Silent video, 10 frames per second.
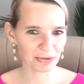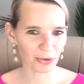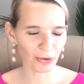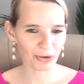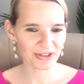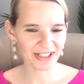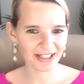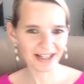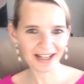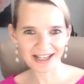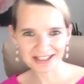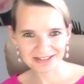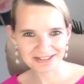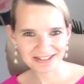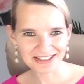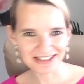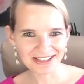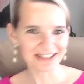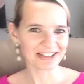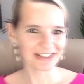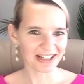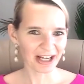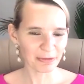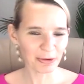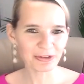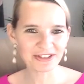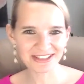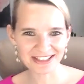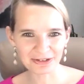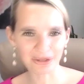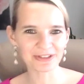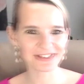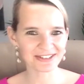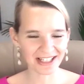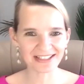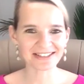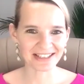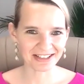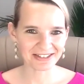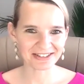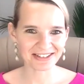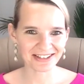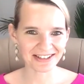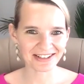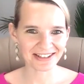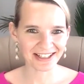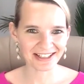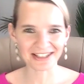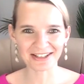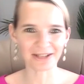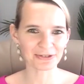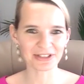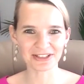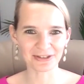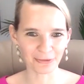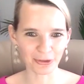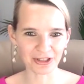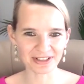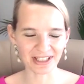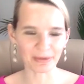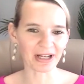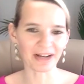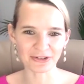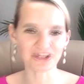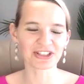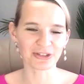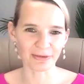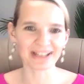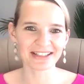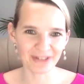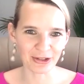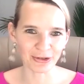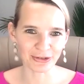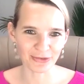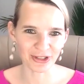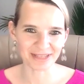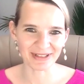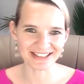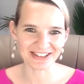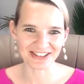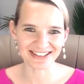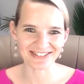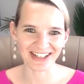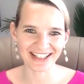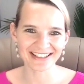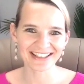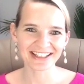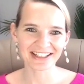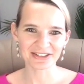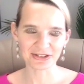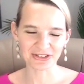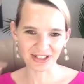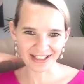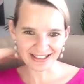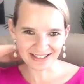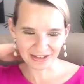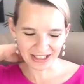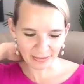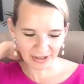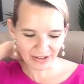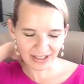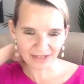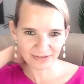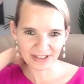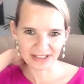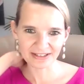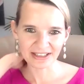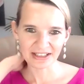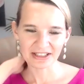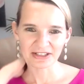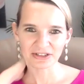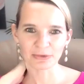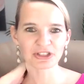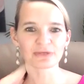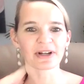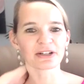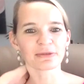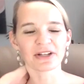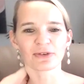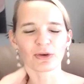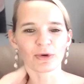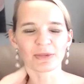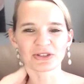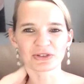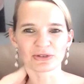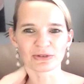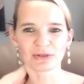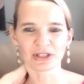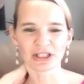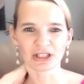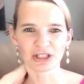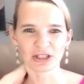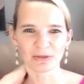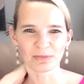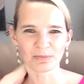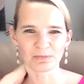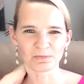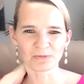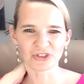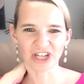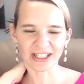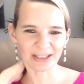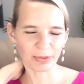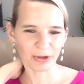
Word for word: her saying, hey, I'm noticing you're always texting. Like, I'd love to hear your voice. I mean, after she's already leaving all those voice messages, right? So it's not necessarily coming out of left field. So would you recommend for a woman to gently